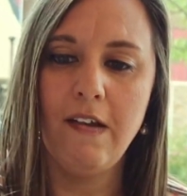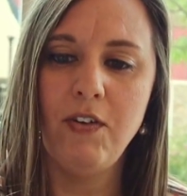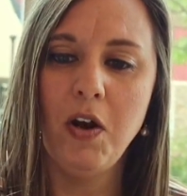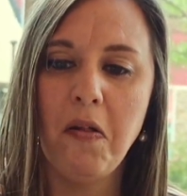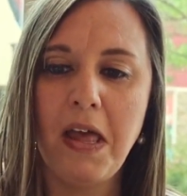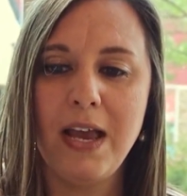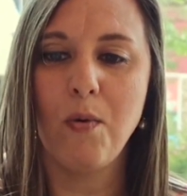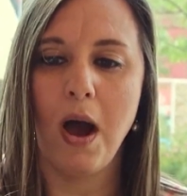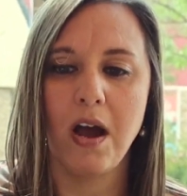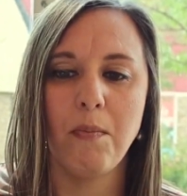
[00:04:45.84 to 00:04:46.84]
If you don't like
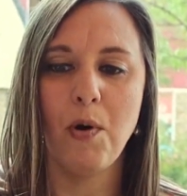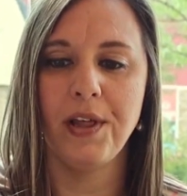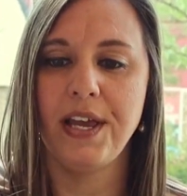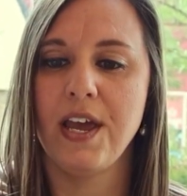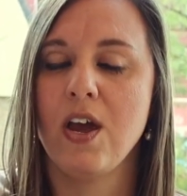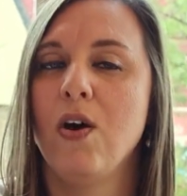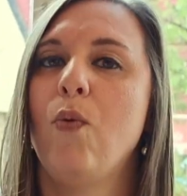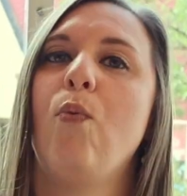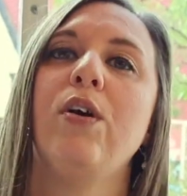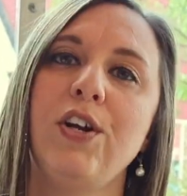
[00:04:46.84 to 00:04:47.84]
guacamole,
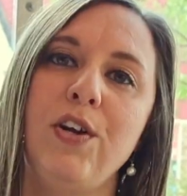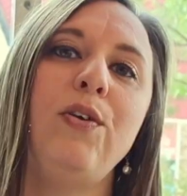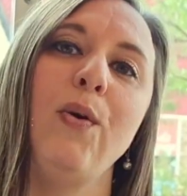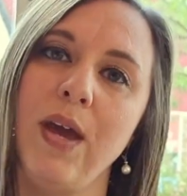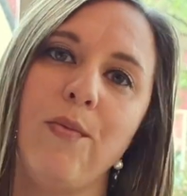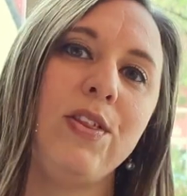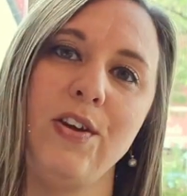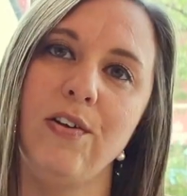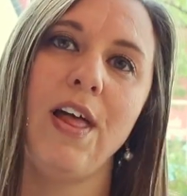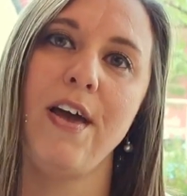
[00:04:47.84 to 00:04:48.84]
what are you doing with
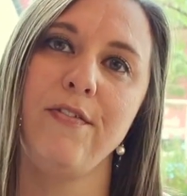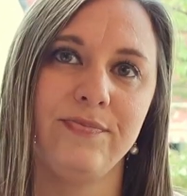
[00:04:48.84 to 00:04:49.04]
your life?